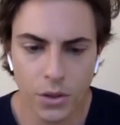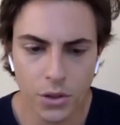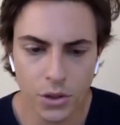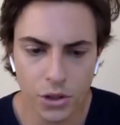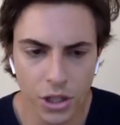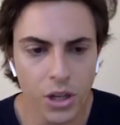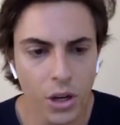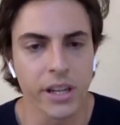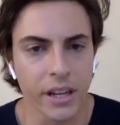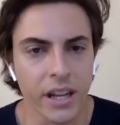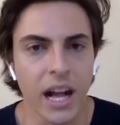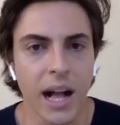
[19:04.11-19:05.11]
she knows
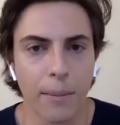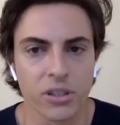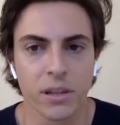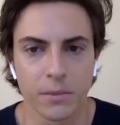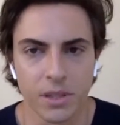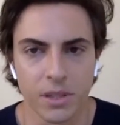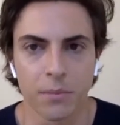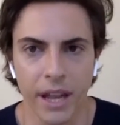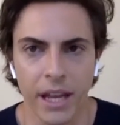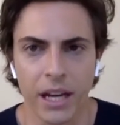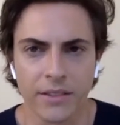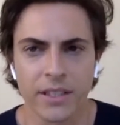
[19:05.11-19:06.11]
she can accomplish them
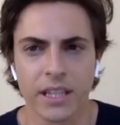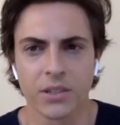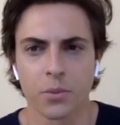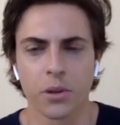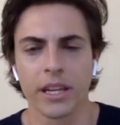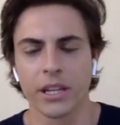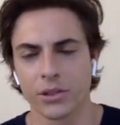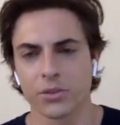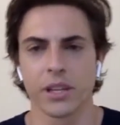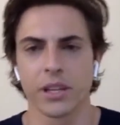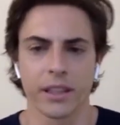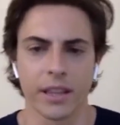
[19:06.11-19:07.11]
someday. And it's really
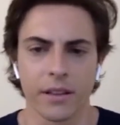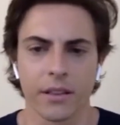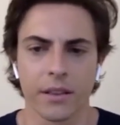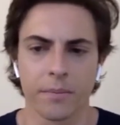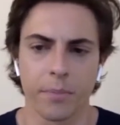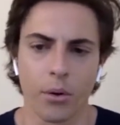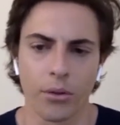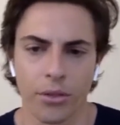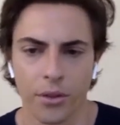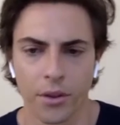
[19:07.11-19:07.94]
interesting that both,